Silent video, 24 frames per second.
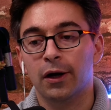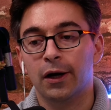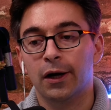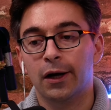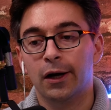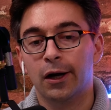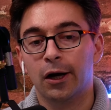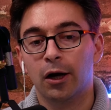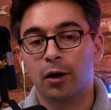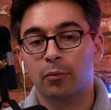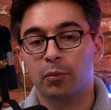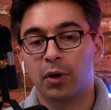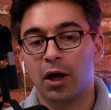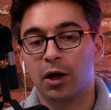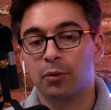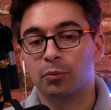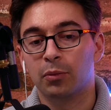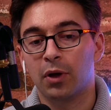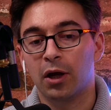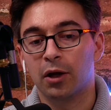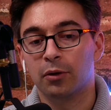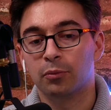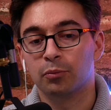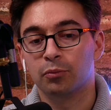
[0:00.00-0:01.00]
um,
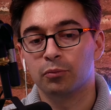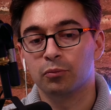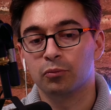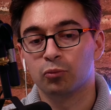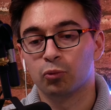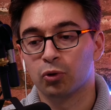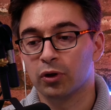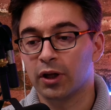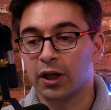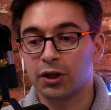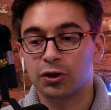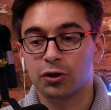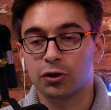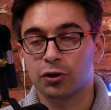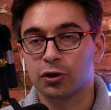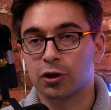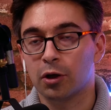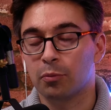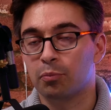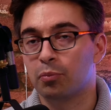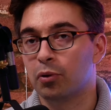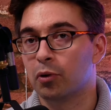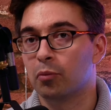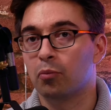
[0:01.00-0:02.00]
and, and
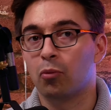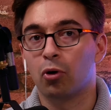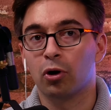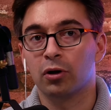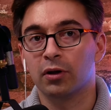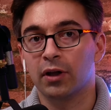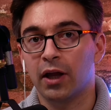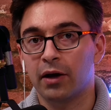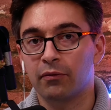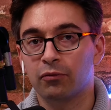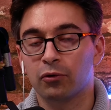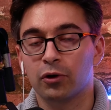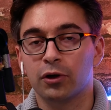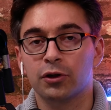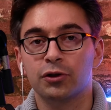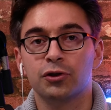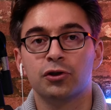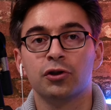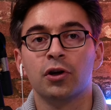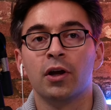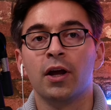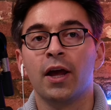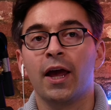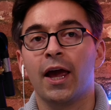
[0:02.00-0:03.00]
relationship, put more
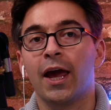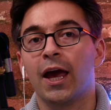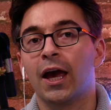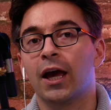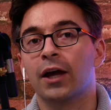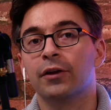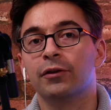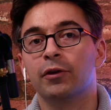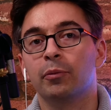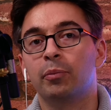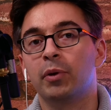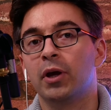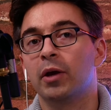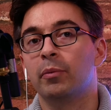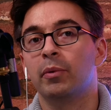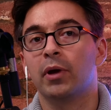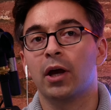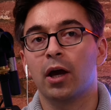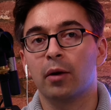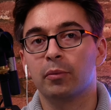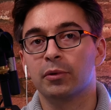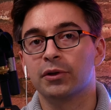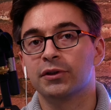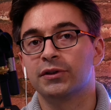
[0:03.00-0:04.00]
leverage, and the P
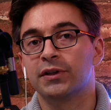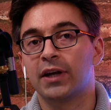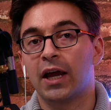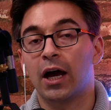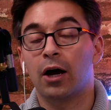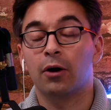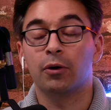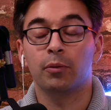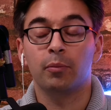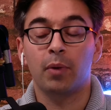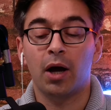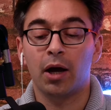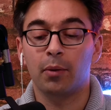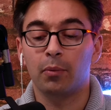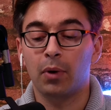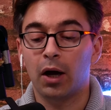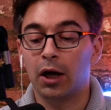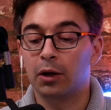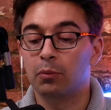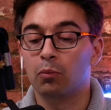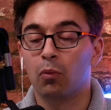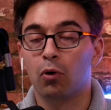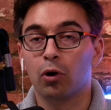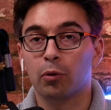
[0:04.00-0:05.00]
B M is now, in my
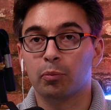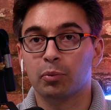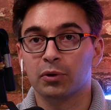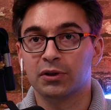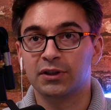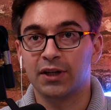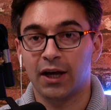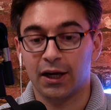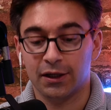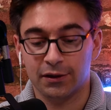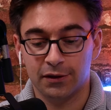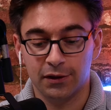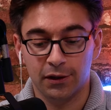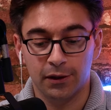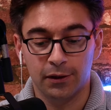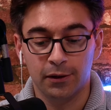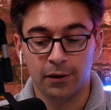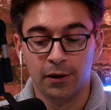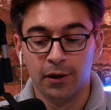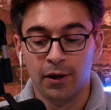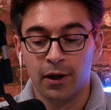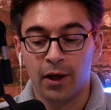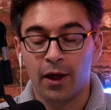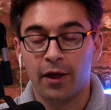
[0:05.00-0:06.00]
mind, more
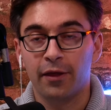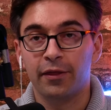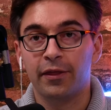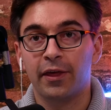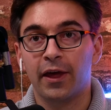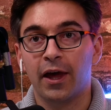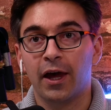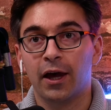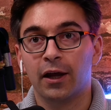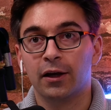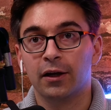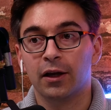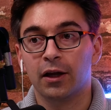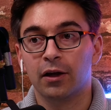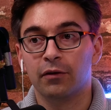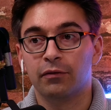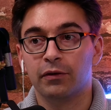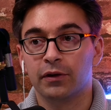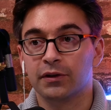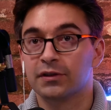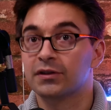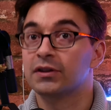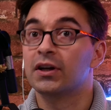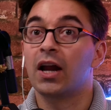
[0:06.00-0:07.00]
protected than if
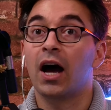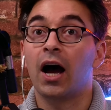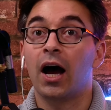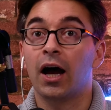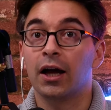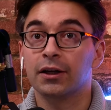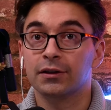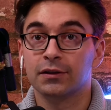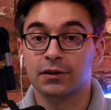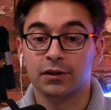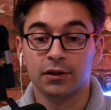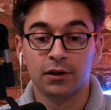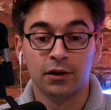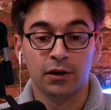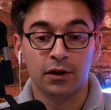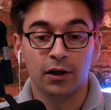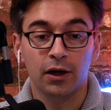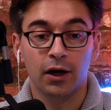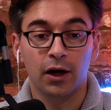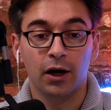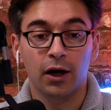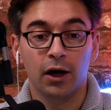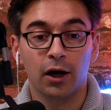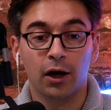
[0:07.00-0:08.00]
it's not
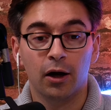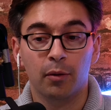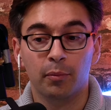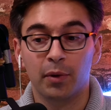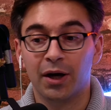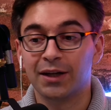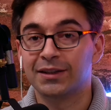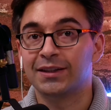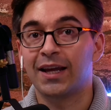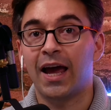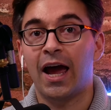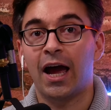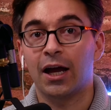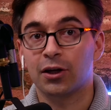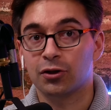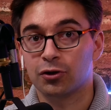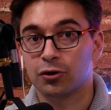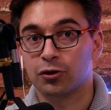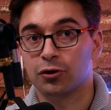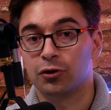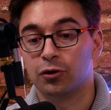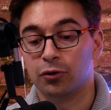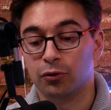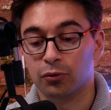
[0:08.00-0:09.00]
um,
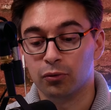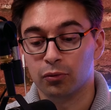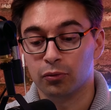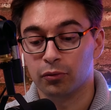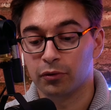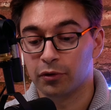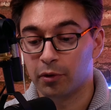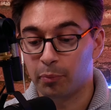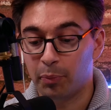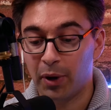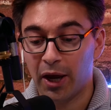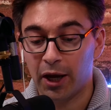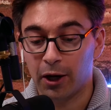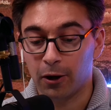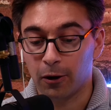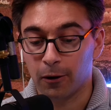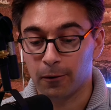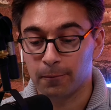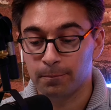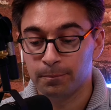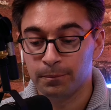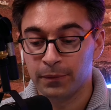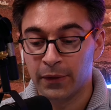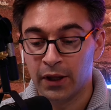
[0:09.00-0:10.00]
attached to the
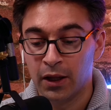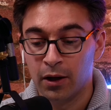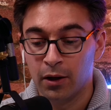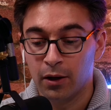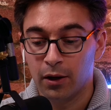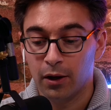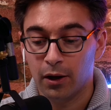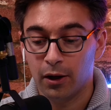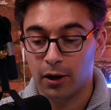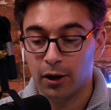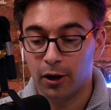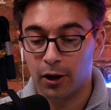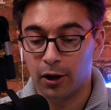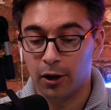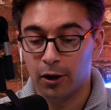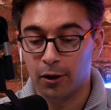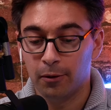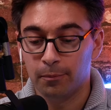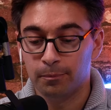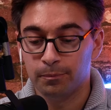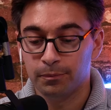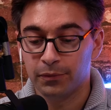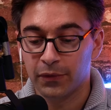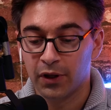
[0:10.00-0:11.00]
payer.
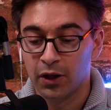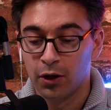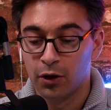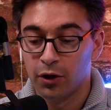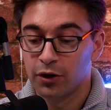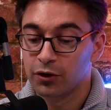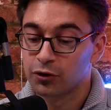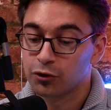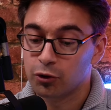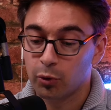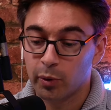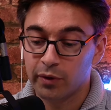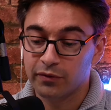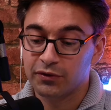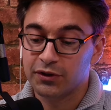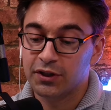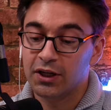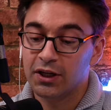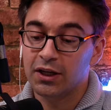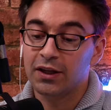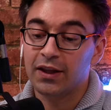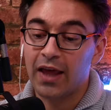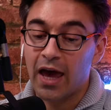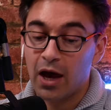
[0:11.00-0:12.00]
Um, so we've
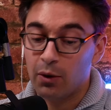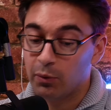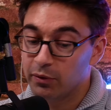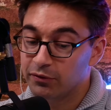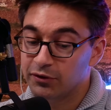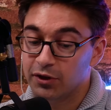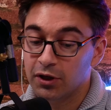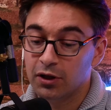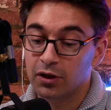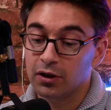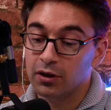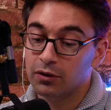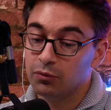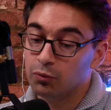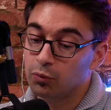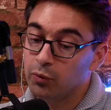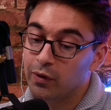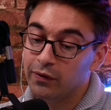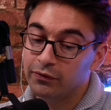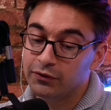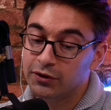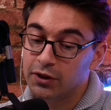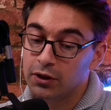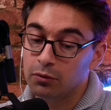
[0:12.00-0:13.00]
seen that. We've seen,
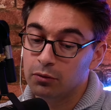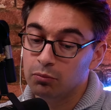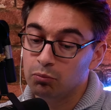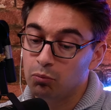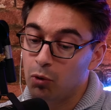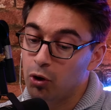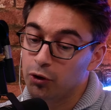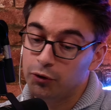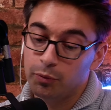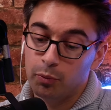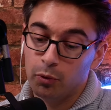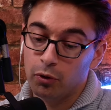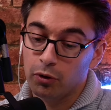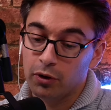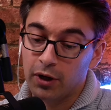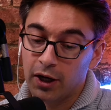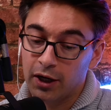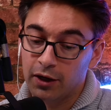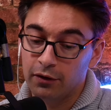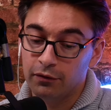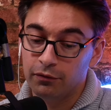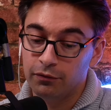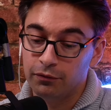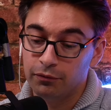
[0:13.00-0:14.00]
we've seen multiple
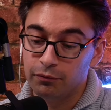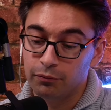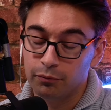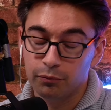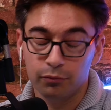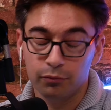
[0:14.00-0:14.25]
kind of